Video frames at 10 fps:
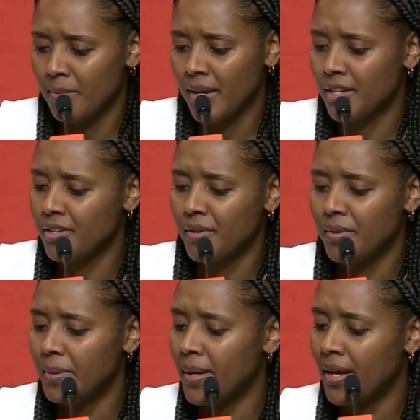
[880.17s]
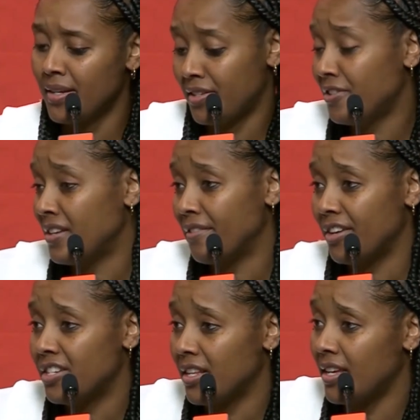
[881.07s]
making sure we rebound and shooting
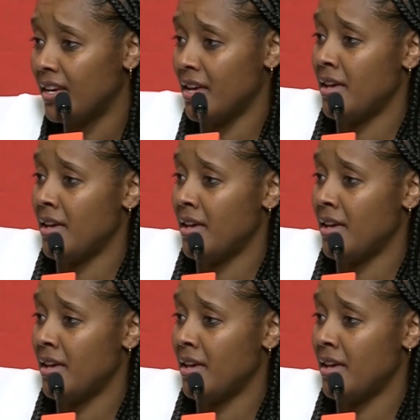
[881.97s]
efficiently.